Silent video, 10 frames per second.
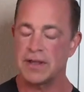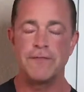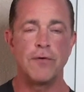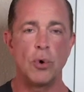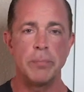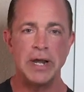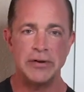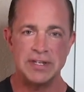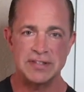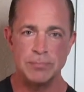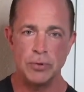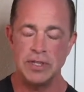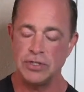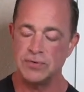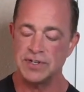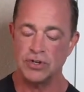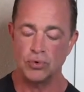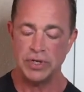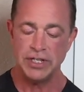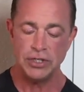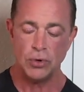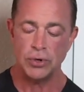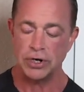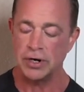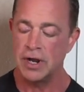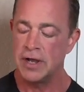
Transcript: a 4-berry smoothie using Greek yogurt.